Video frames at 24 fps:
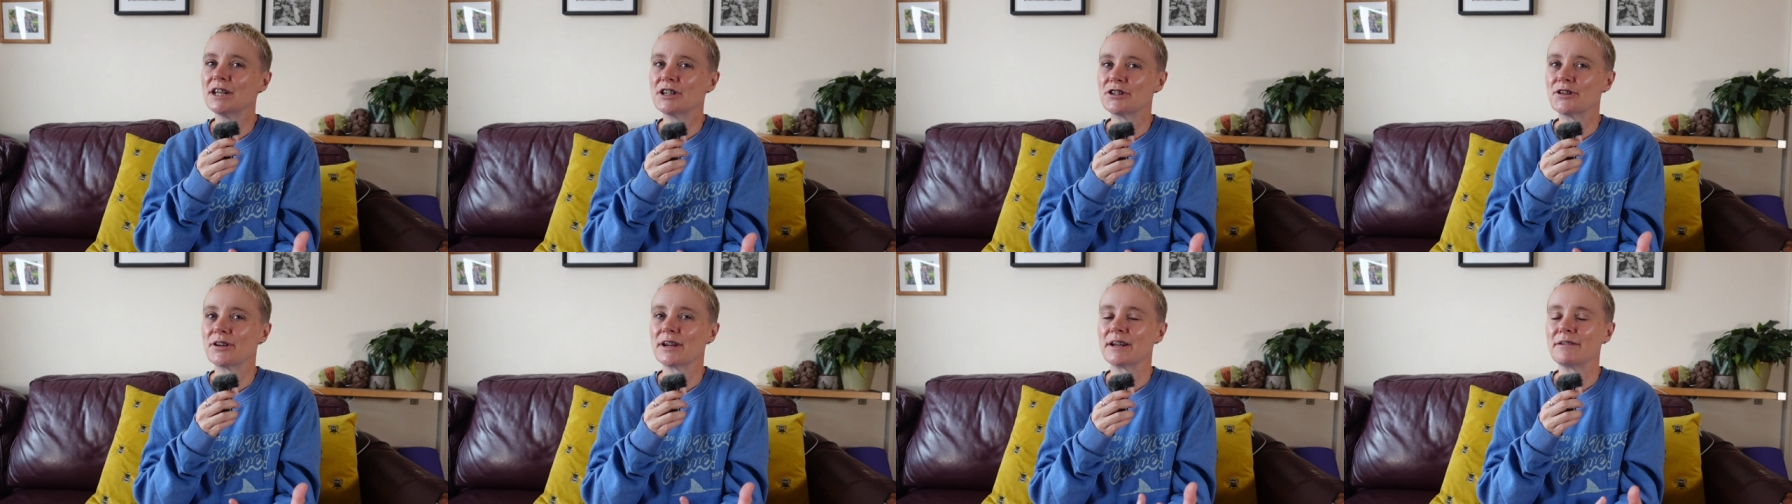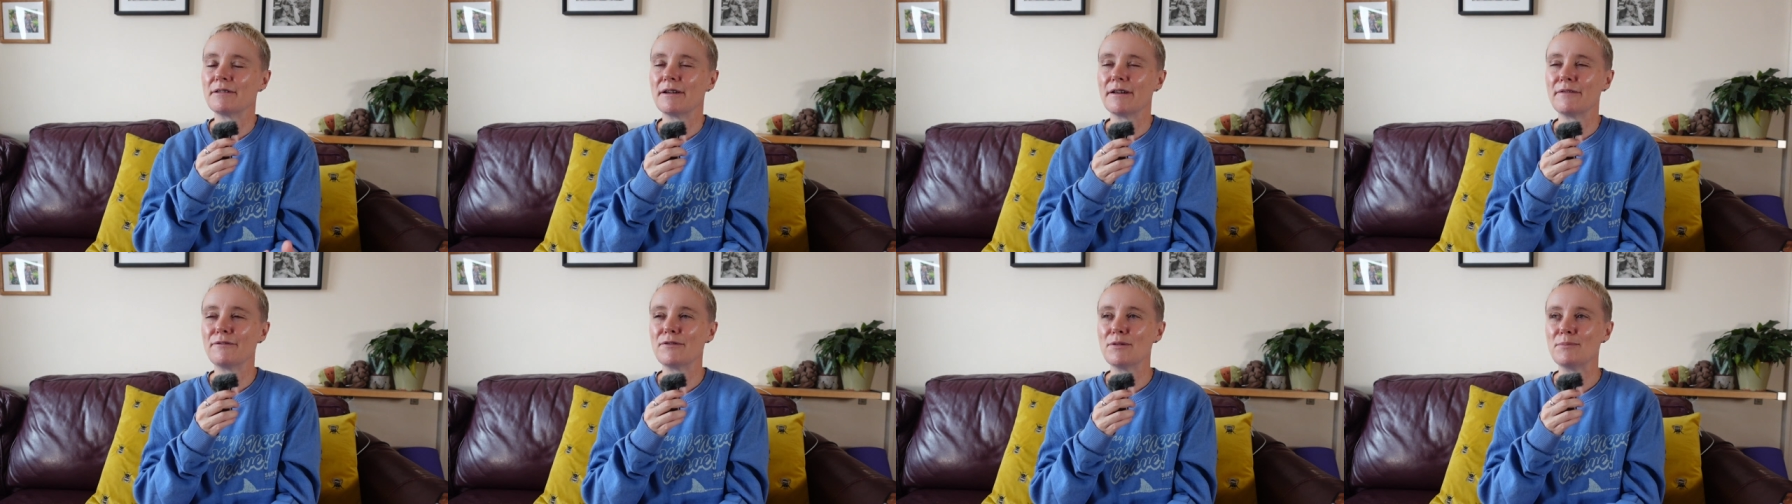
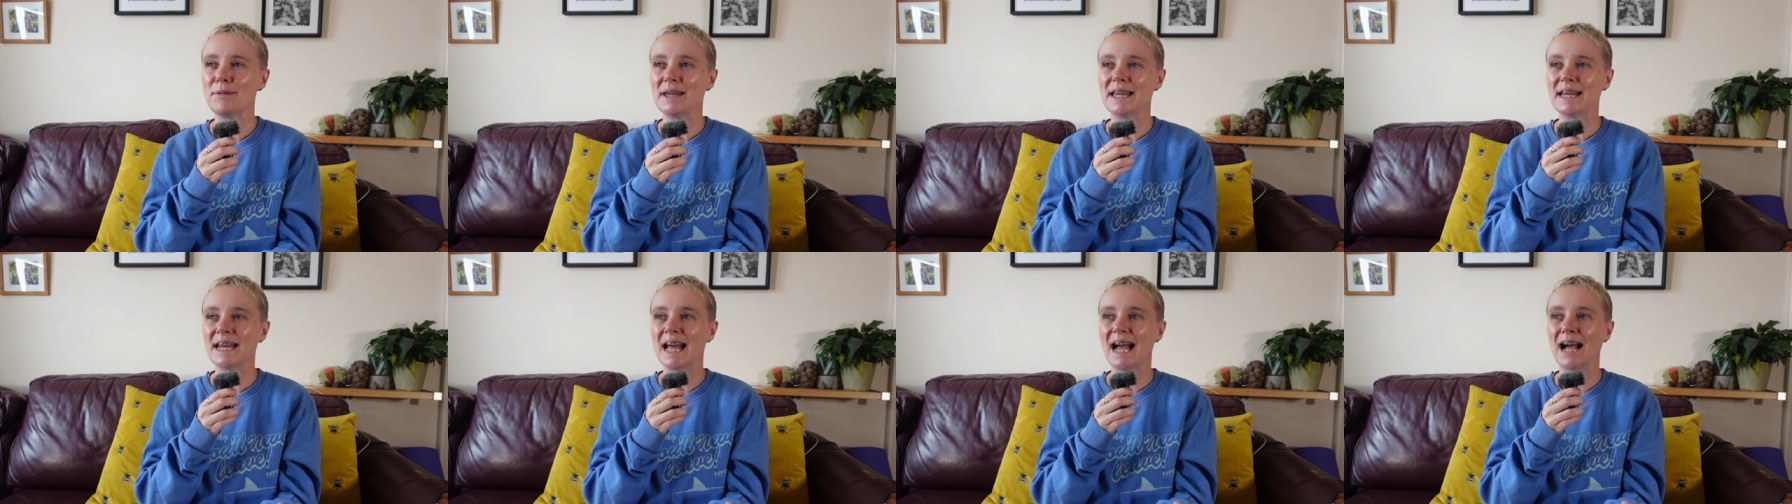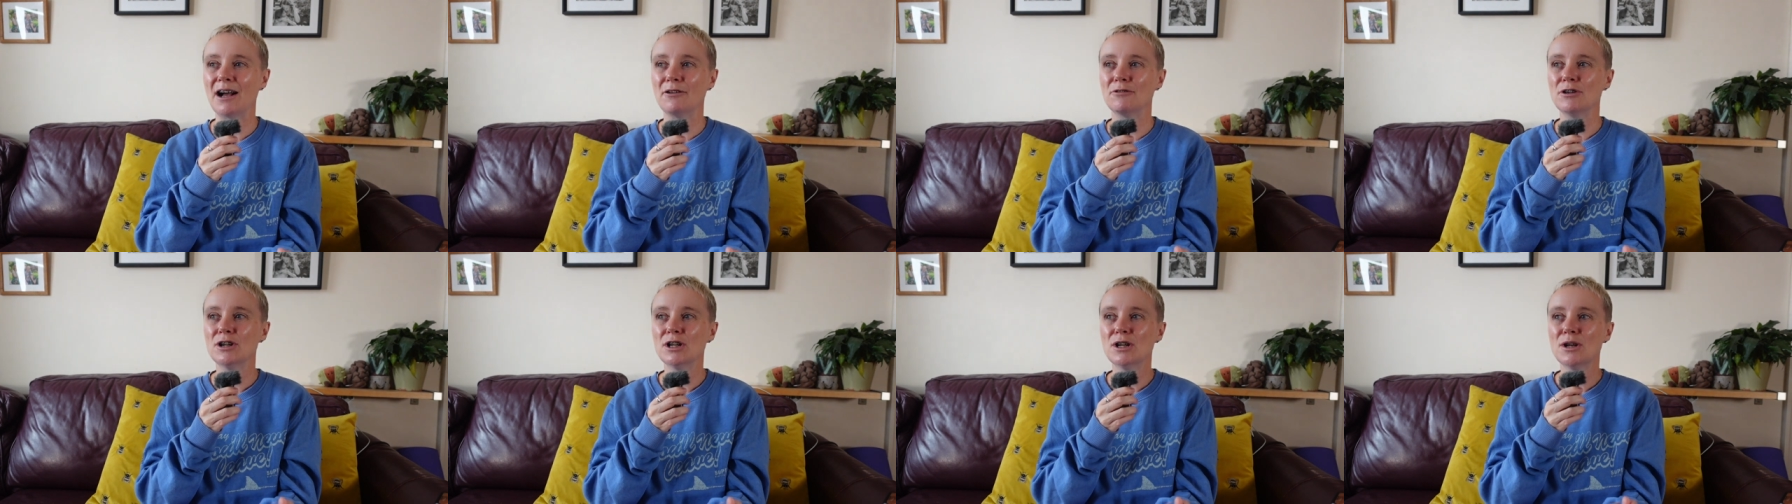triggering for me
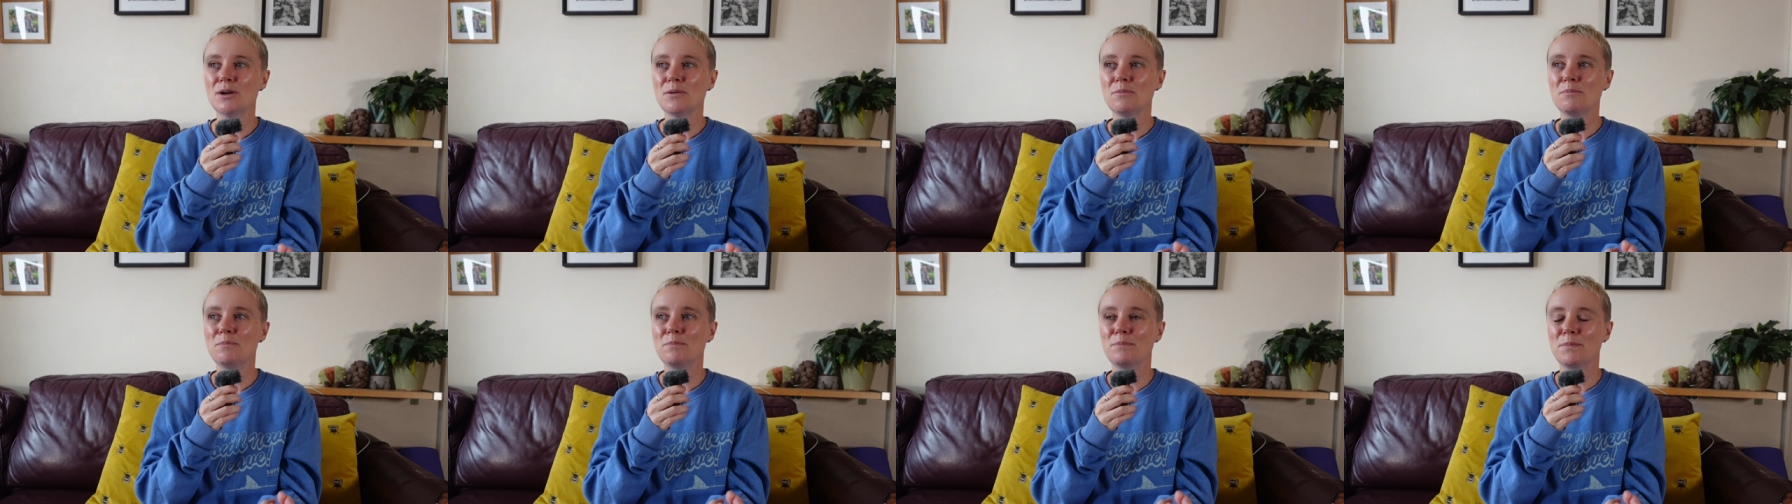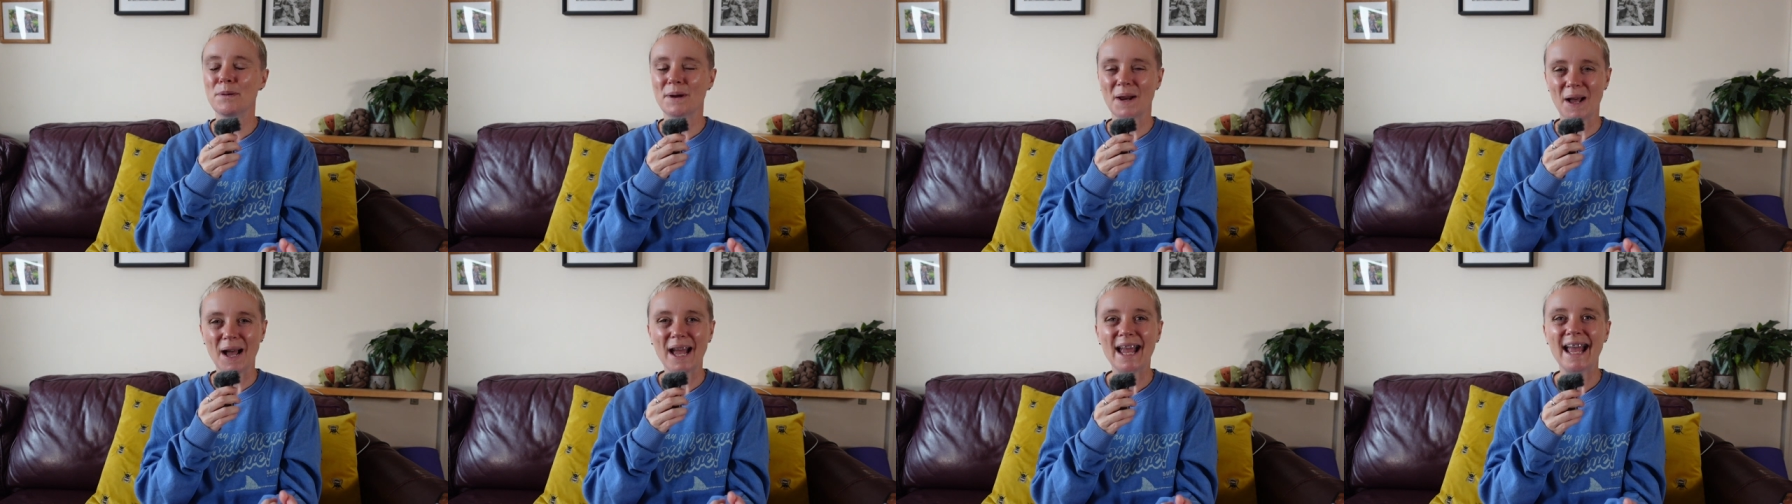now,
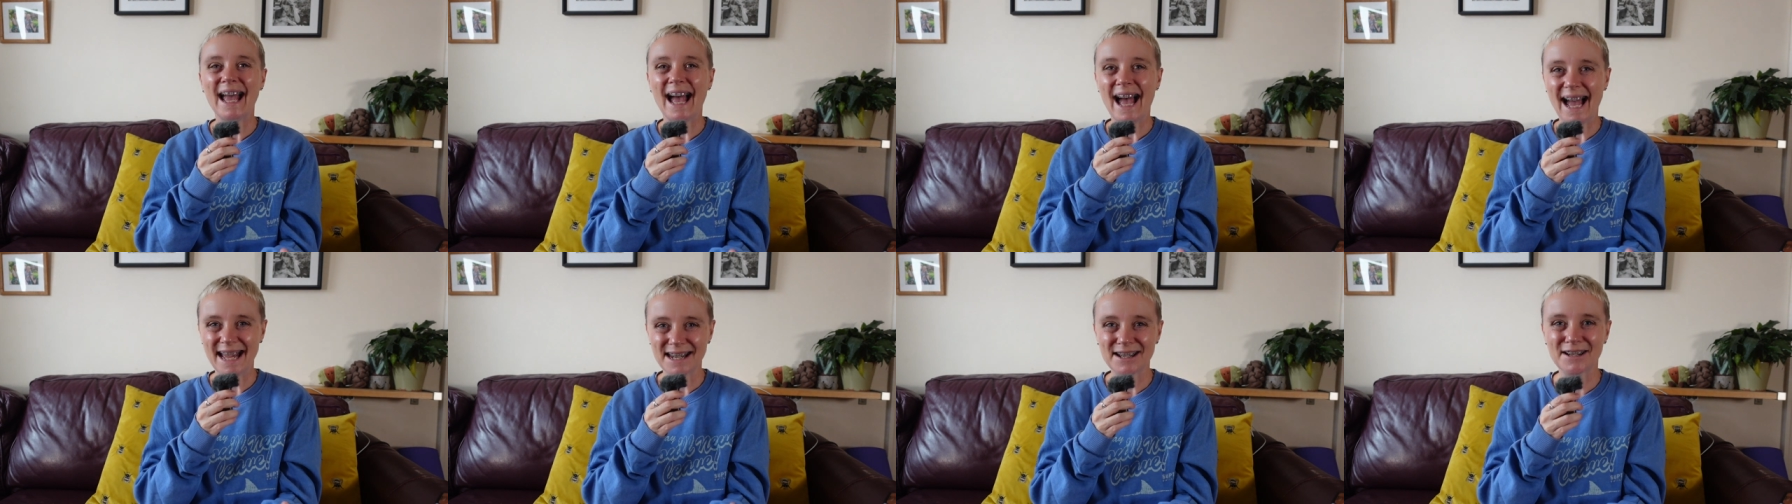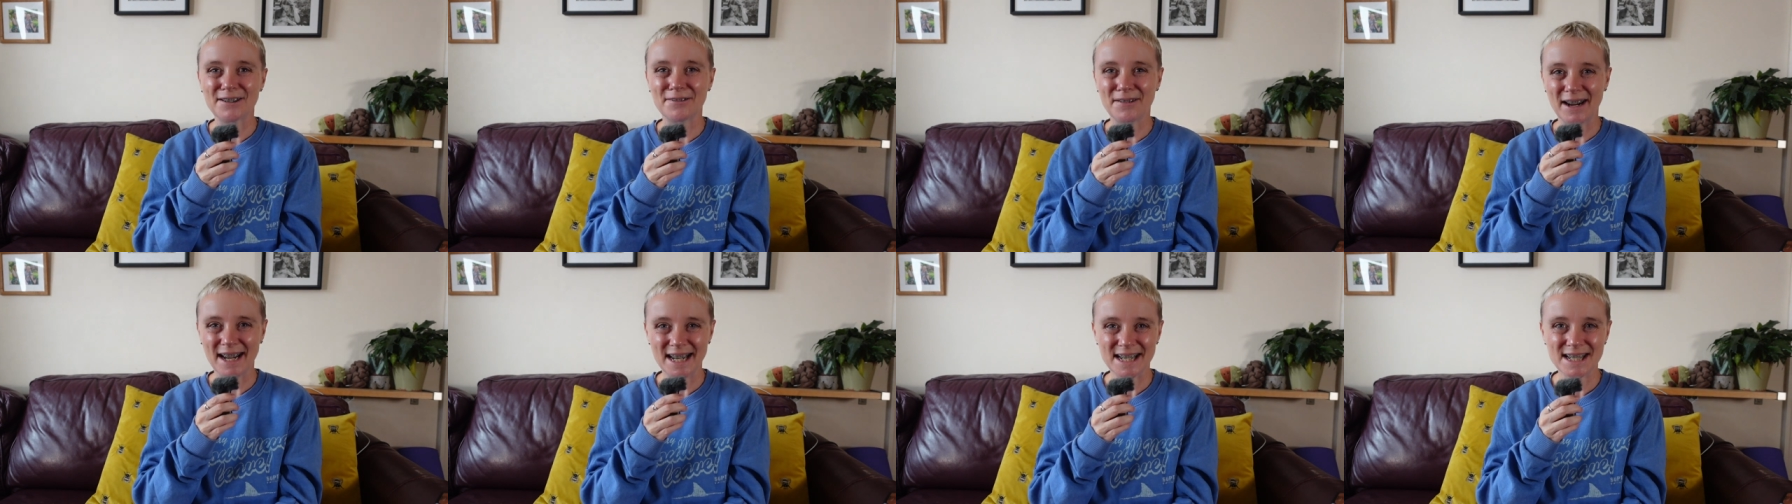but I had a
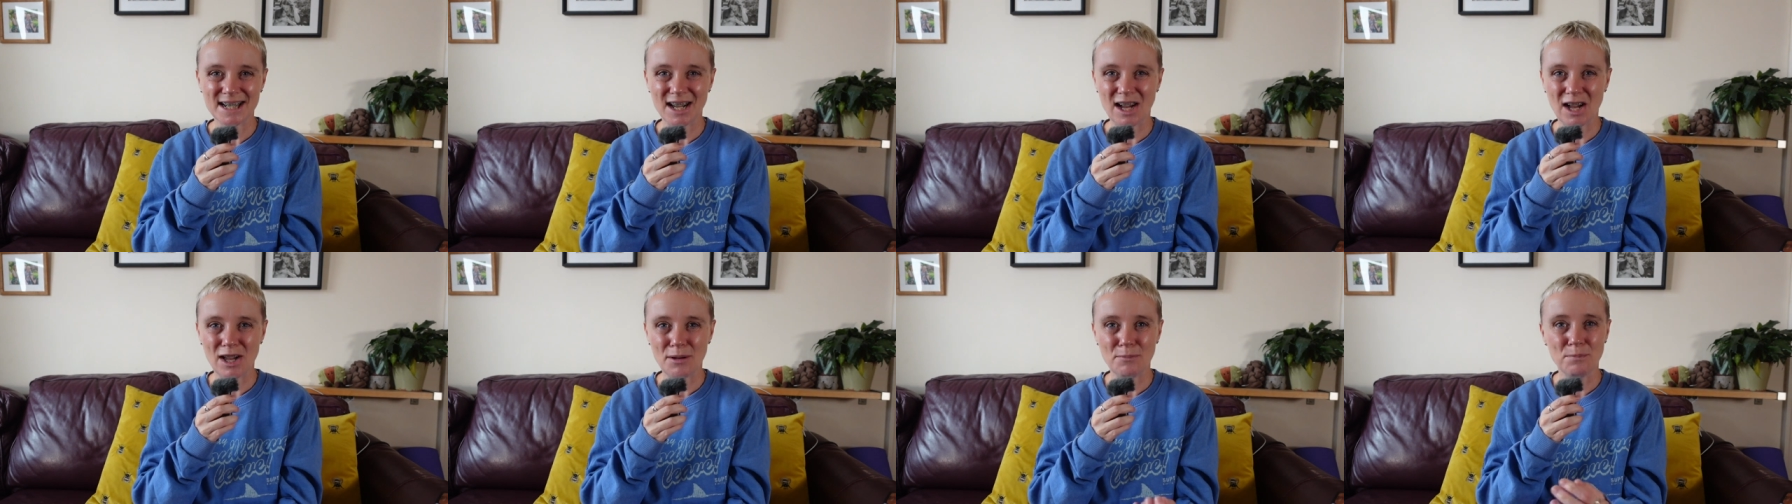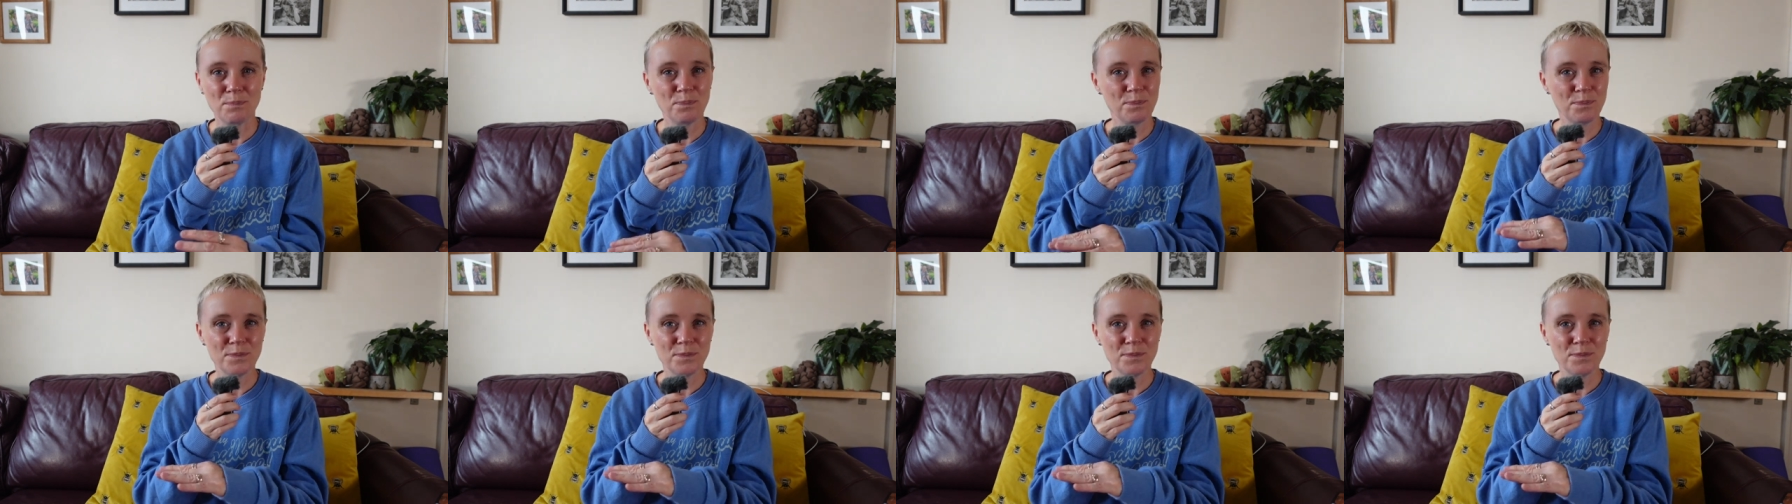great time.